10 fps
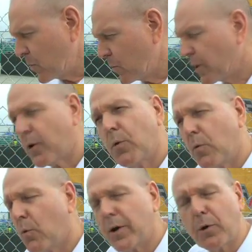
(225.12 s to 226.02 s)
What, a,
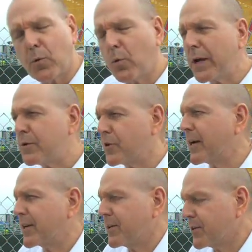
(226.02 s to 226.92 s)
what are we
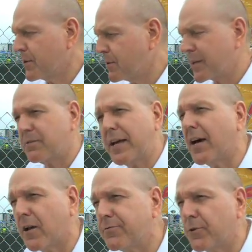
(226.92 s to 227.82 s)
trying to do in
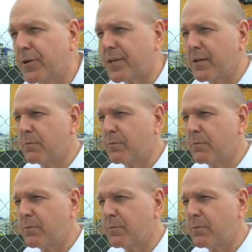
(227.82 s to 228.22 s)
California?